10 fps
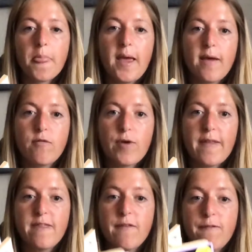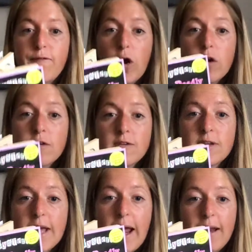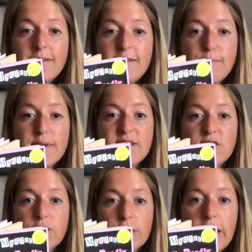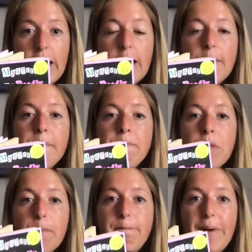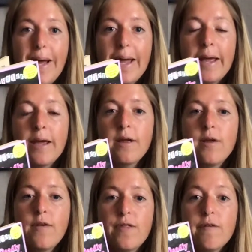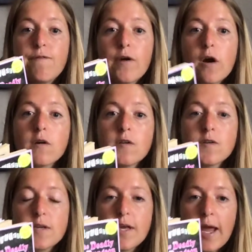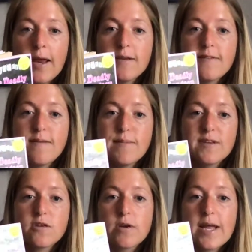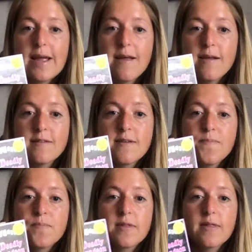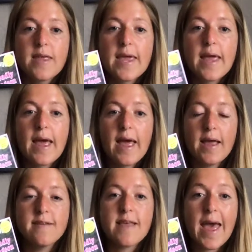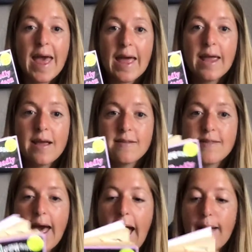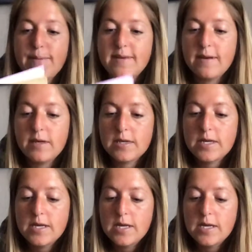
have read the first A to Z mystery, but the first A to Z mystery the is the absent